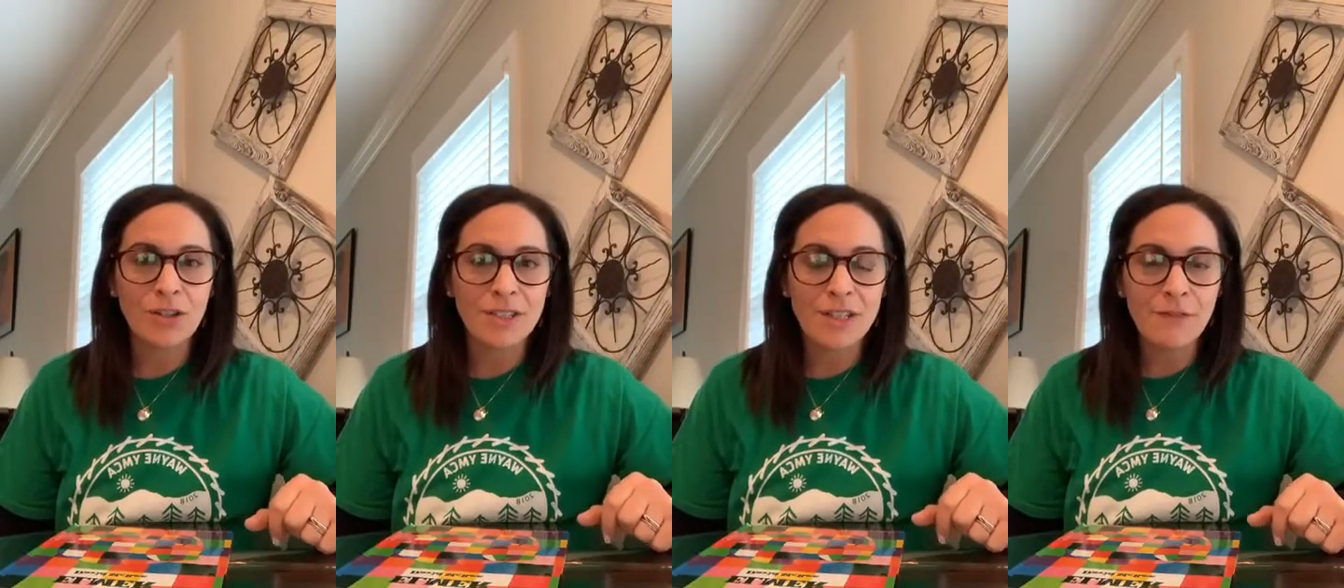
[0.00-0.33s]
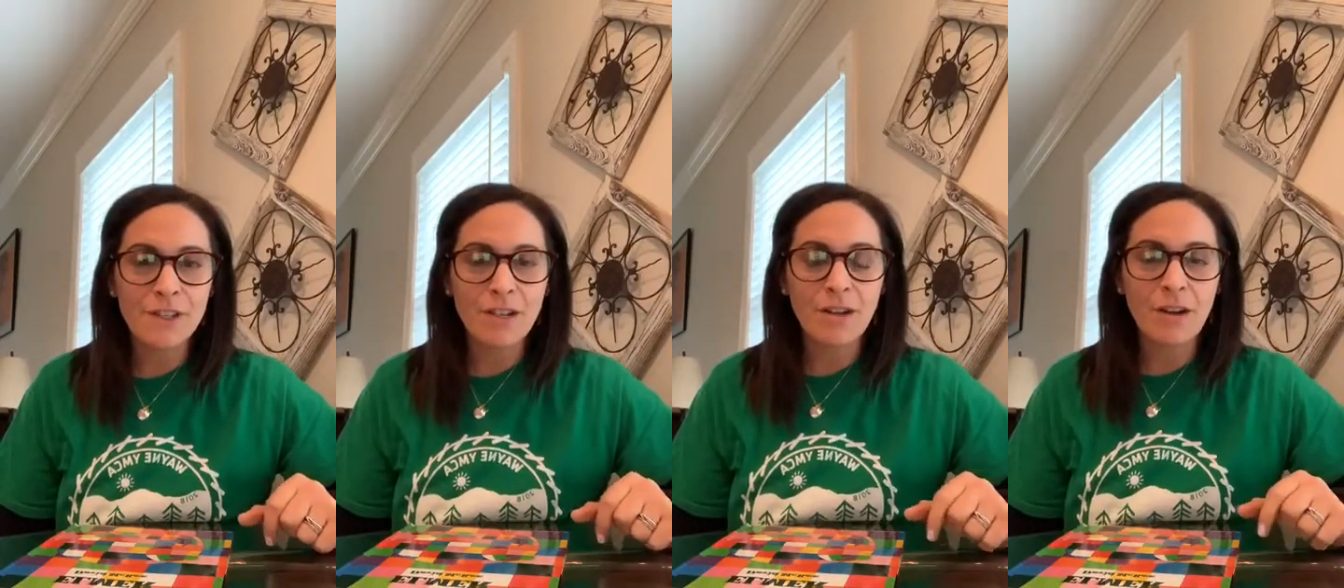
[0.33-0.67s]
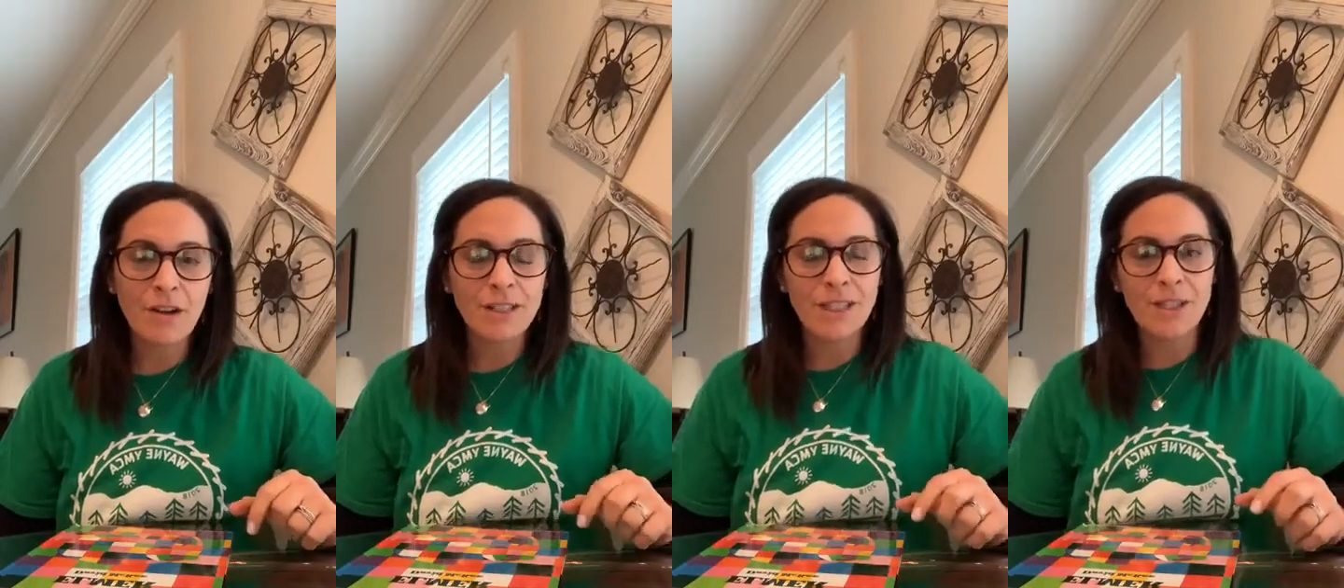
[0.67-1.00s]

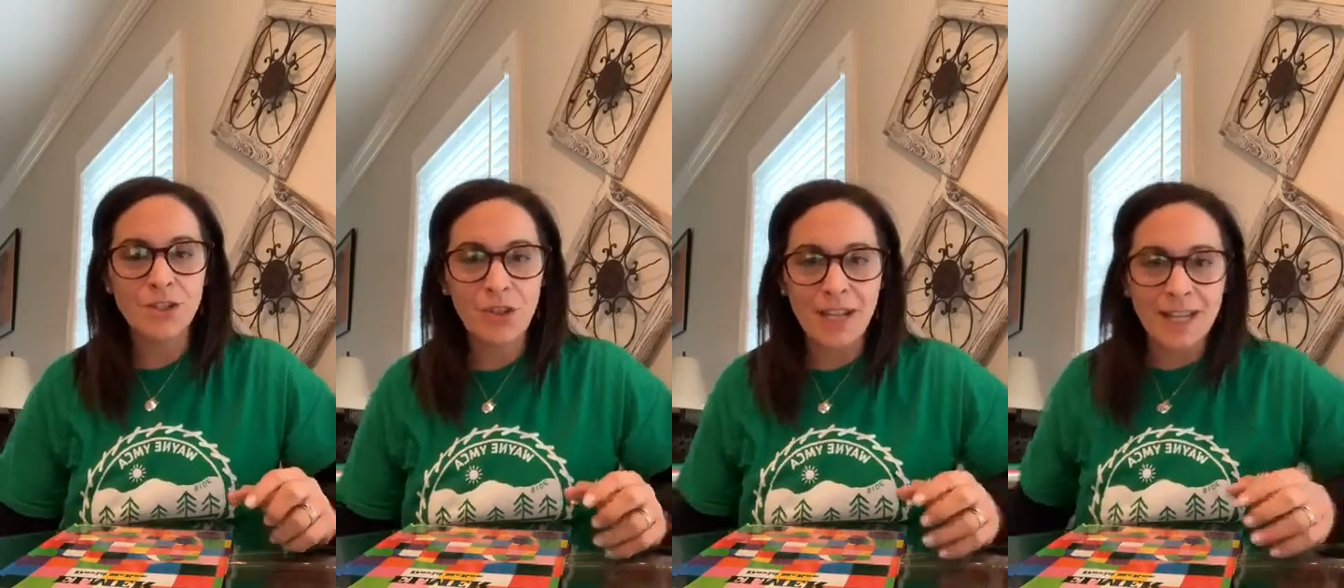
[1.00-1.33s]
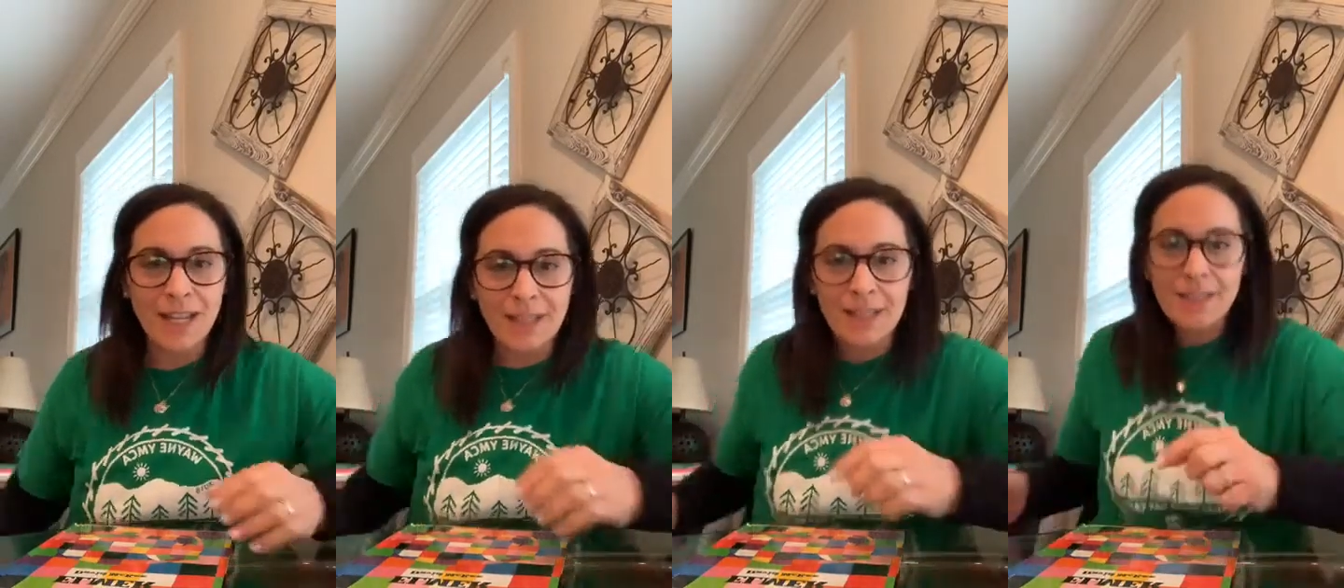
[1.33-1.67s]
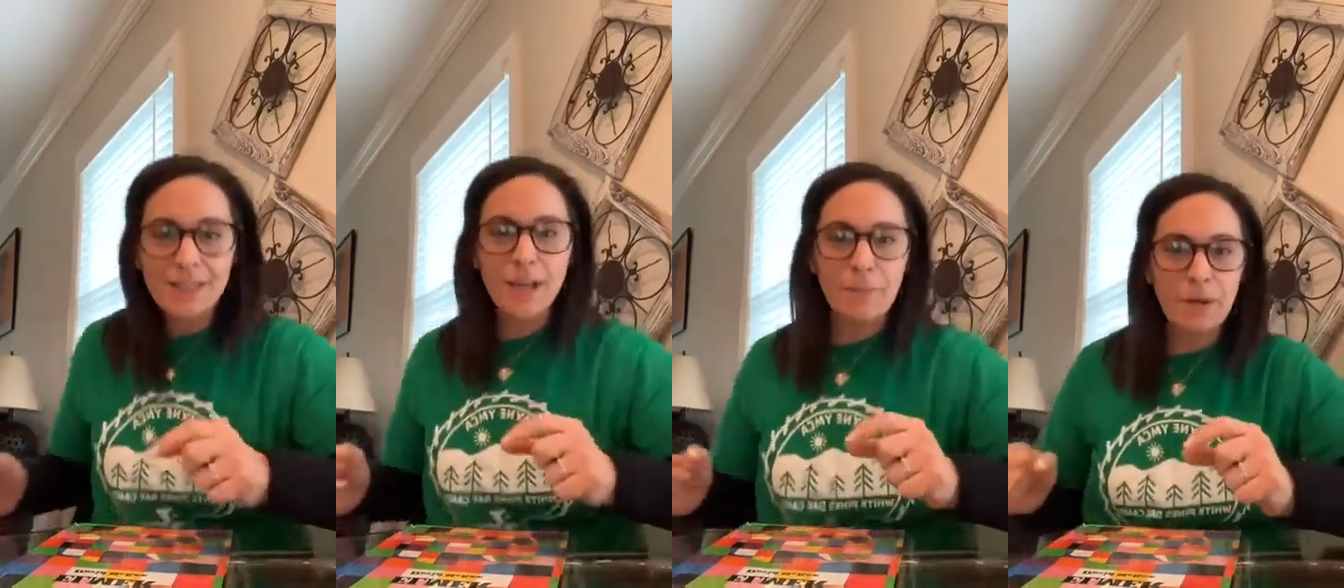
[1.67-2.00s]
difficulties trying to get
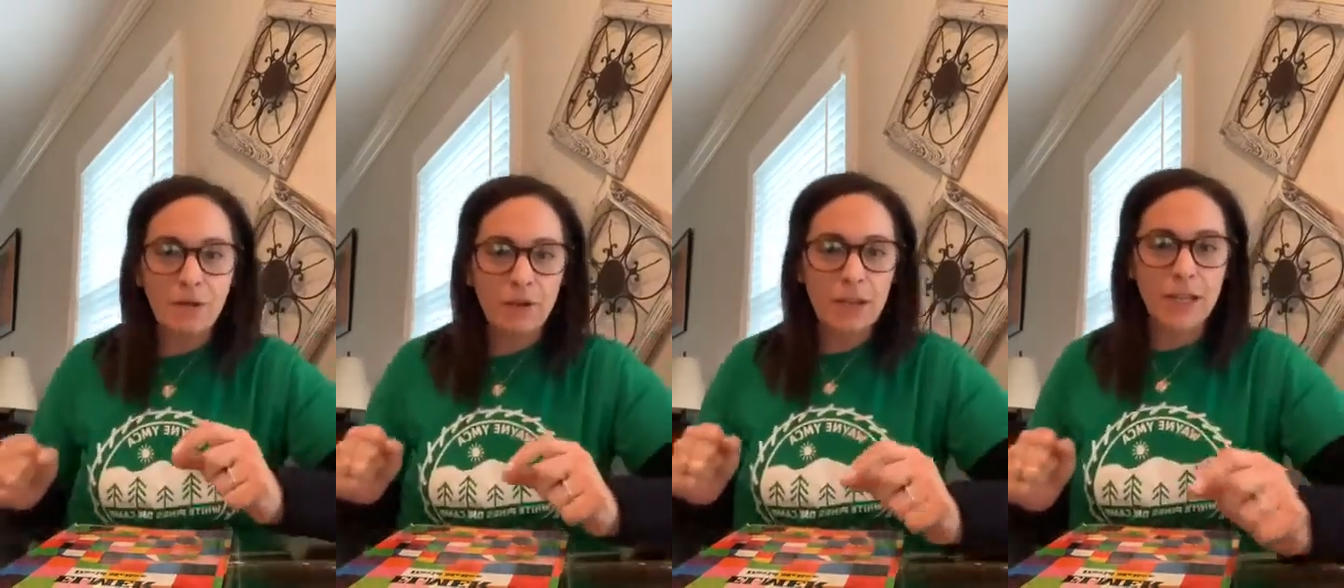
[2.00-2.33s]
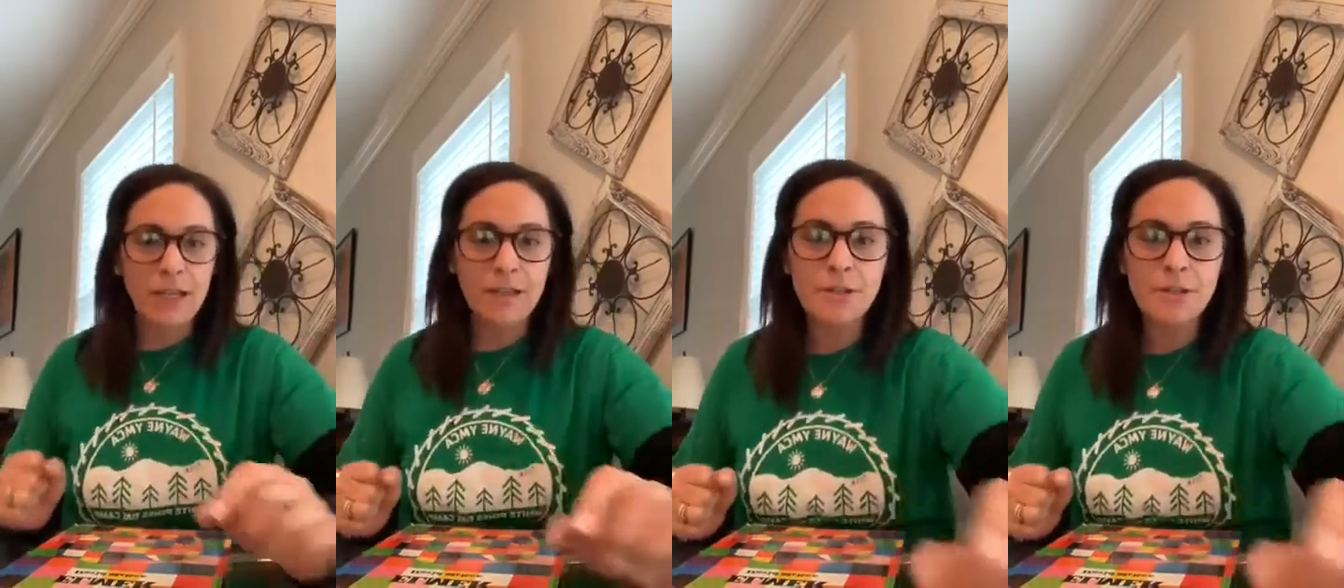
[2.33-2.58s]
this up and running,